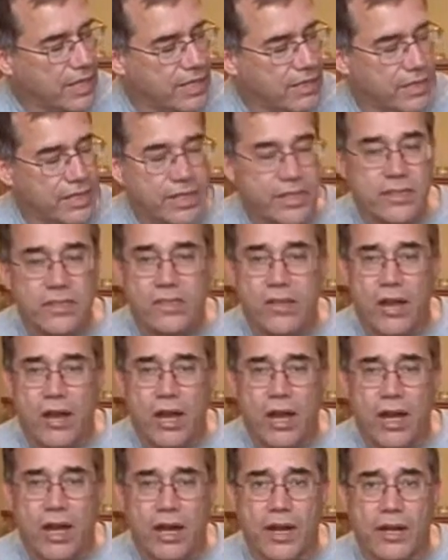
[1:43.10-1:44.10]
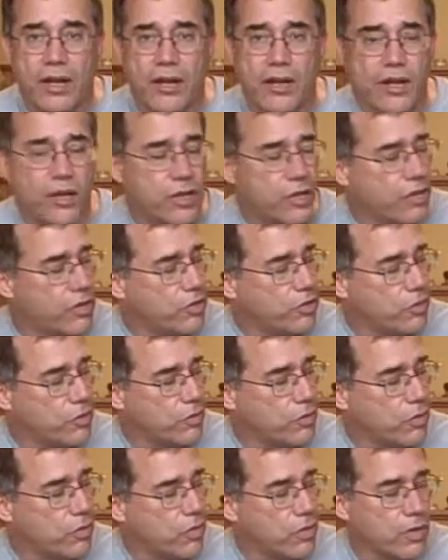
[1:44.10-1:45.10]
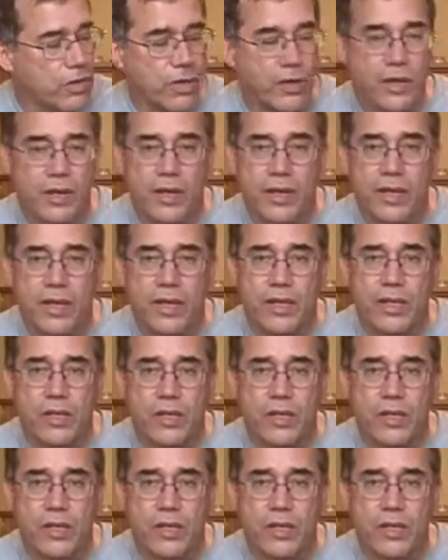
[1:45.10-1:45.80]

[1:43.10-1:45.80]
And these are your